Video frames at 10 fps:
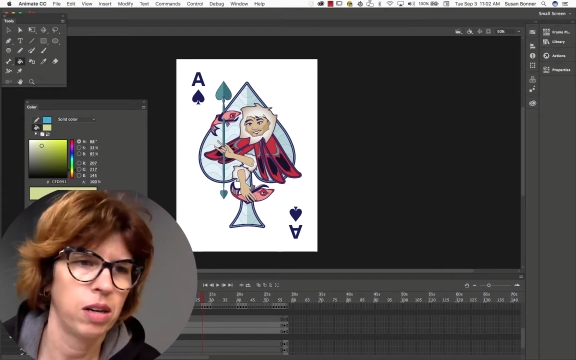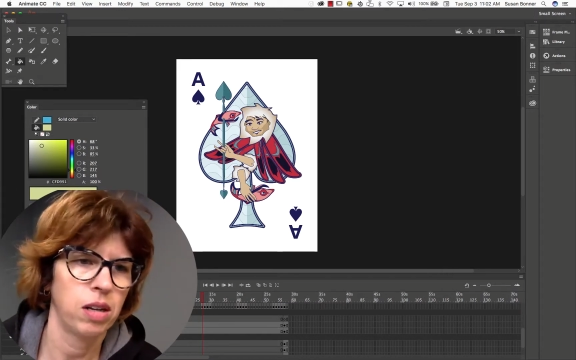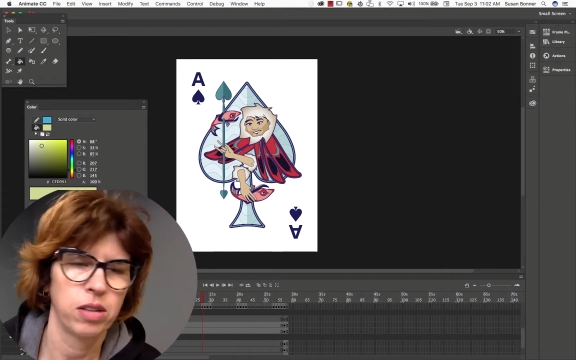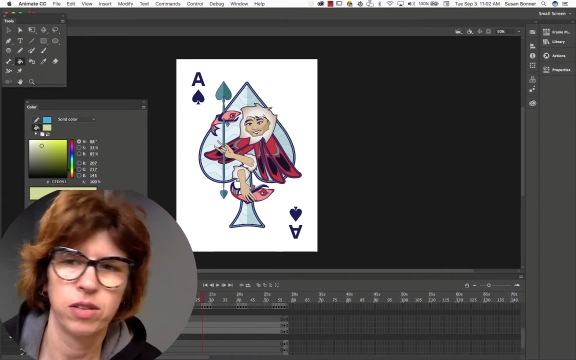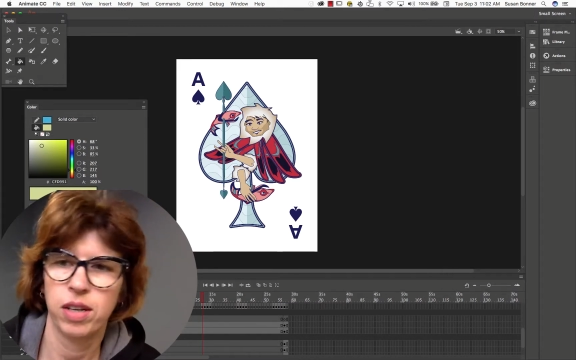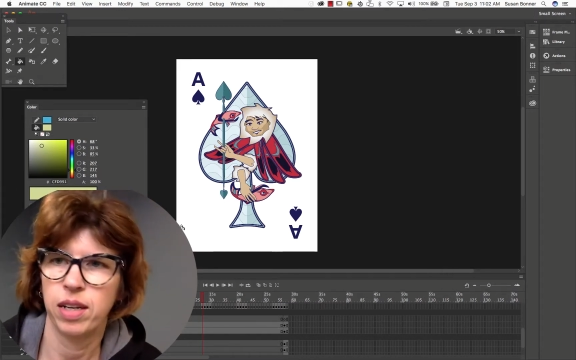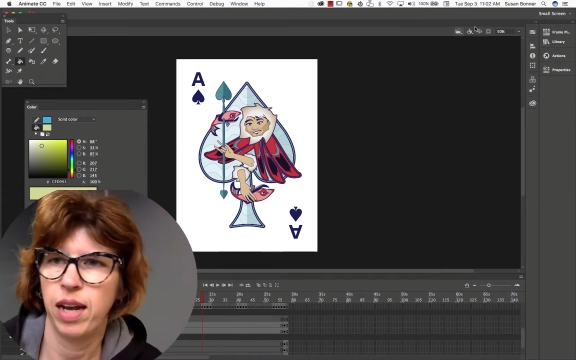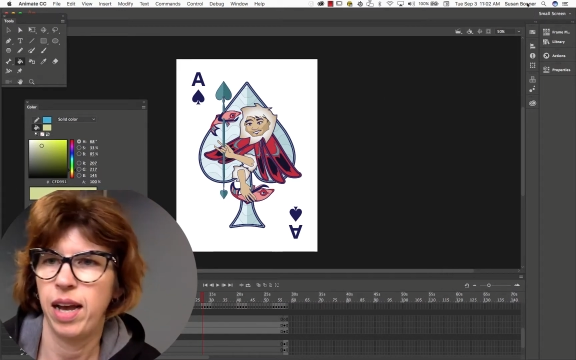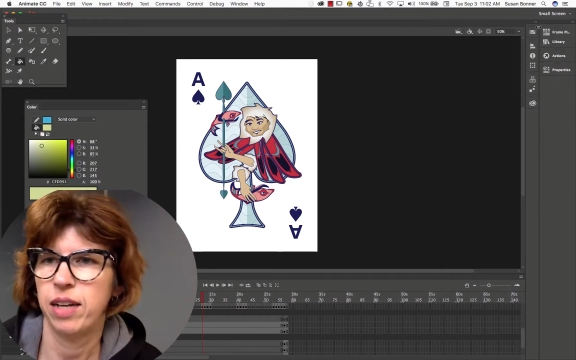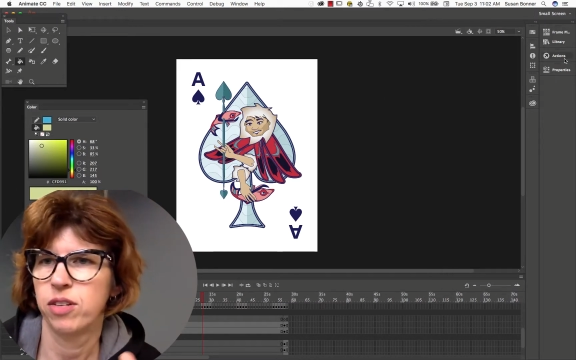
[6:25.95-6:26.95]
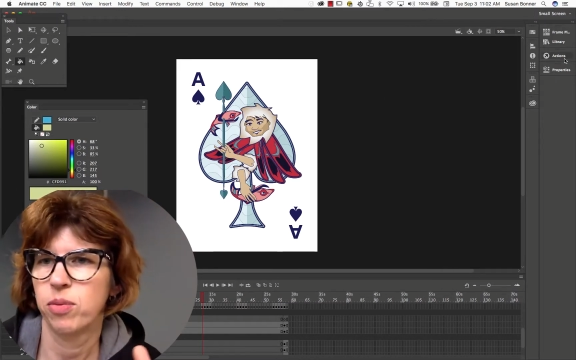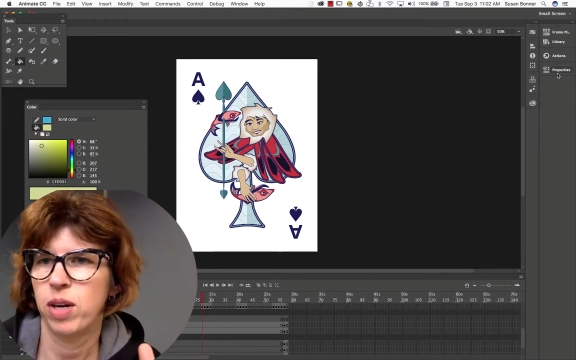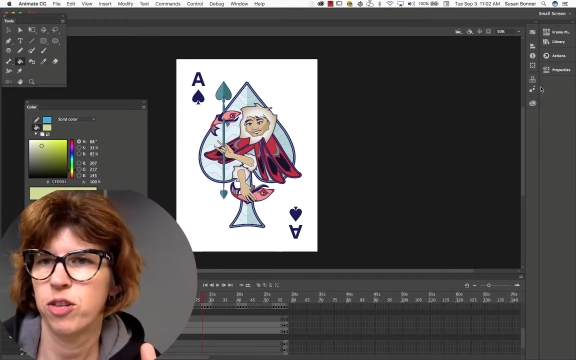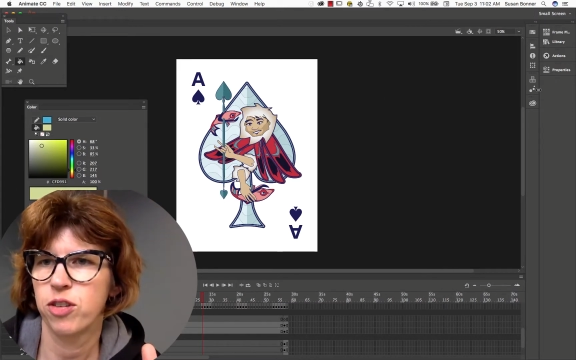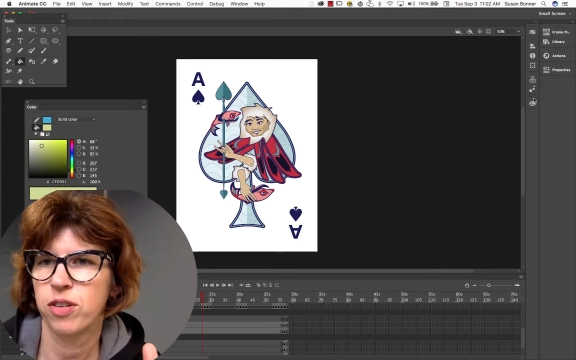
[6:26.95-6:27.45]
I'll hit Add to
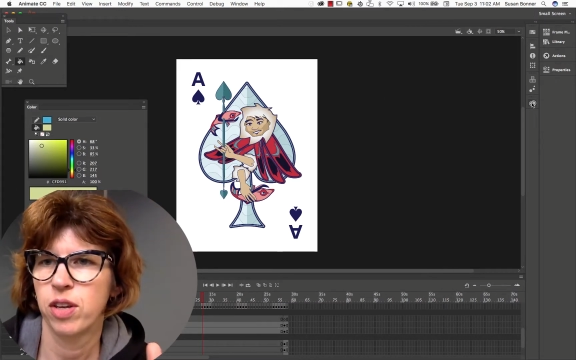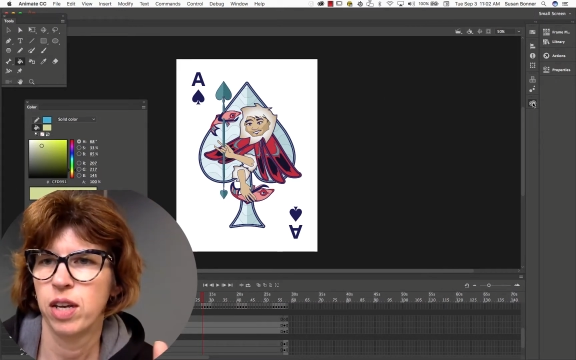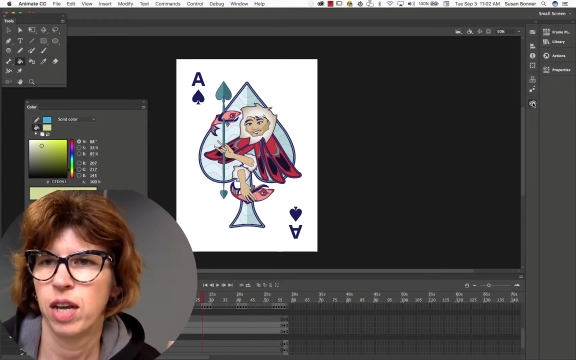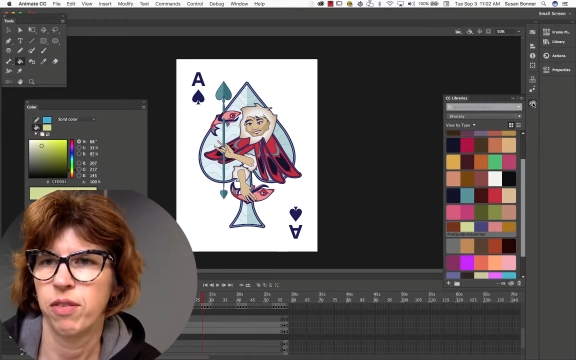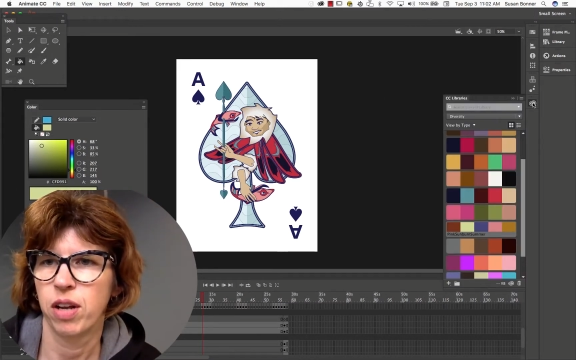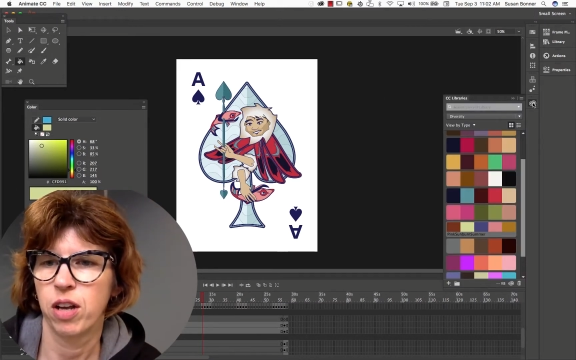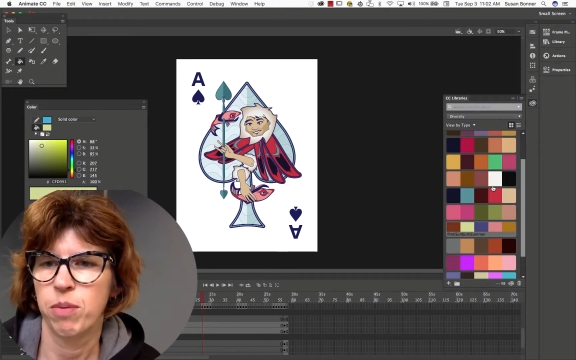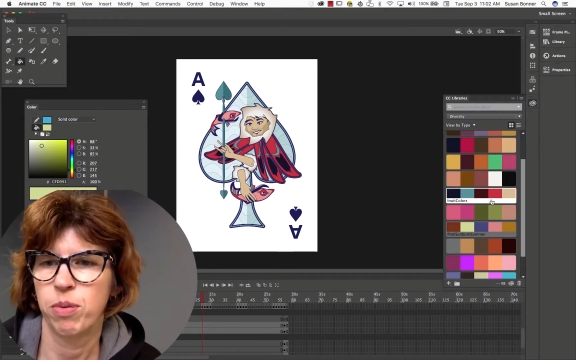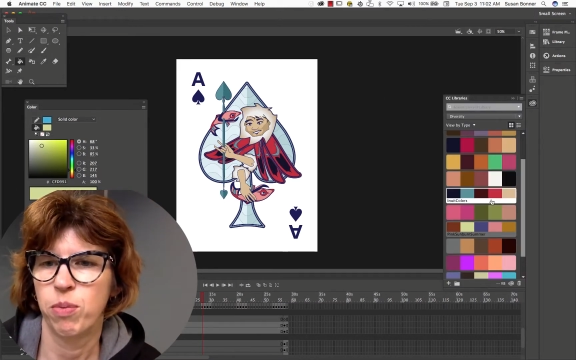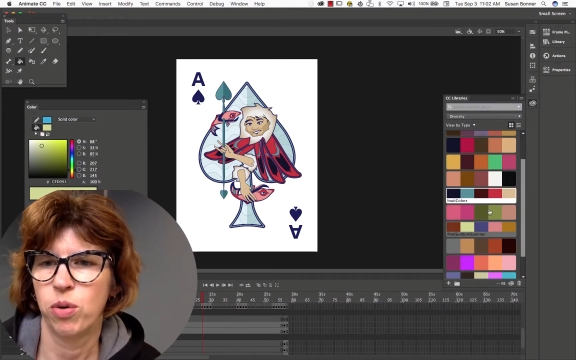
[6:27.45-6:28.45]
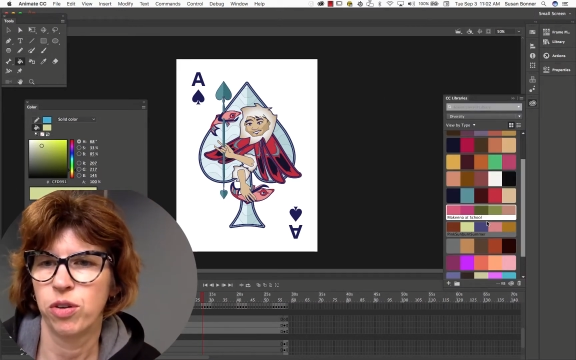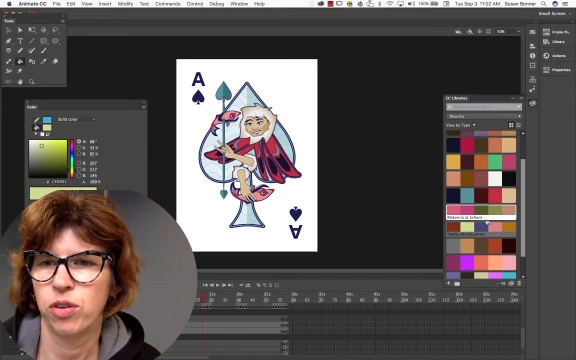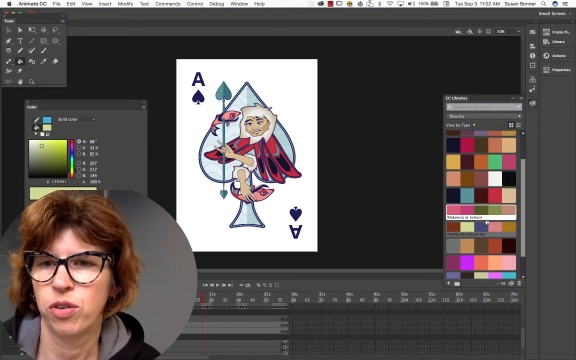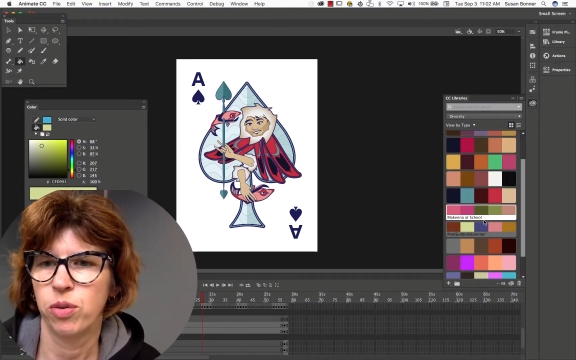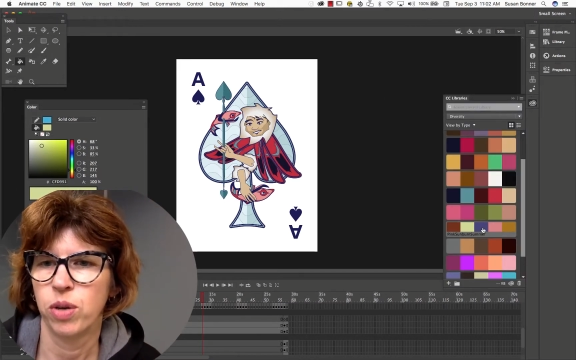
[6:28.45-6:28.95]
Swatches. And we've got a couple more to
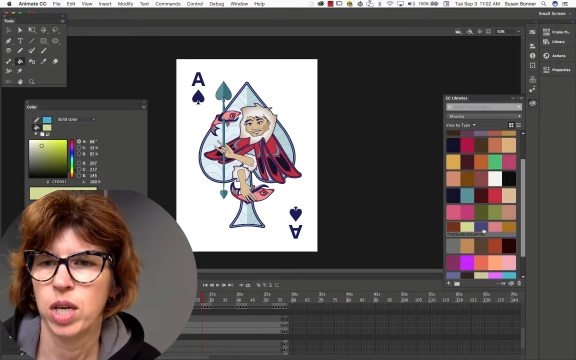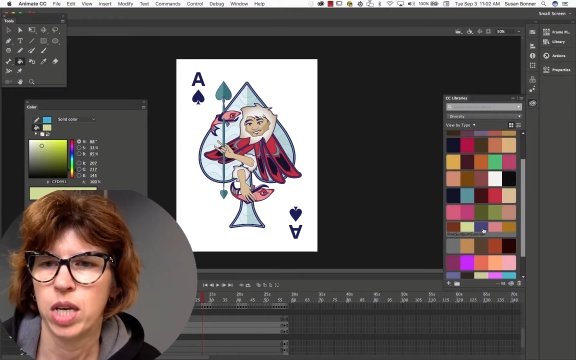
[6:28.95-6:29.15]
do.